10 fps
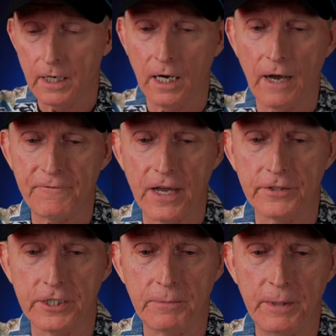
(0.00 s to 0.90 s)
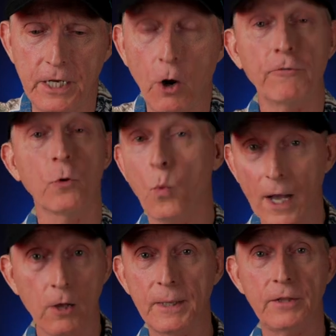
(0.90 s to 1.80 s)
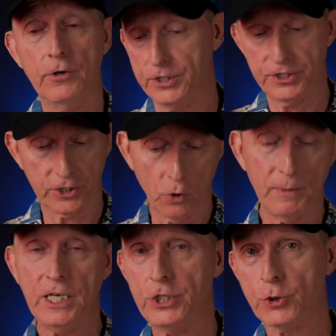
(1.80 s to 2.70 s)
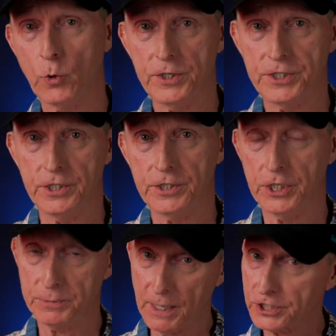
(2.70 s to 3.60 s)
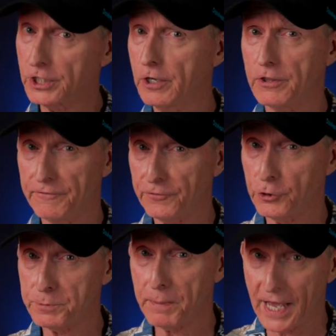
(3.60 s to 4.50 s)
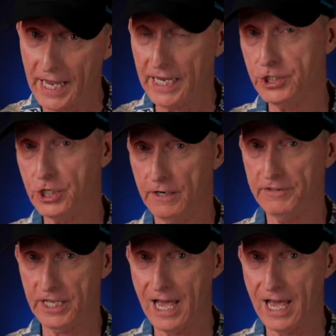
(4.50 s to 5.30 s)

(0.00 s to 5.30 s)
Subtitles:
I found it to be overwhelming. There's so many choices, especially on the first page of the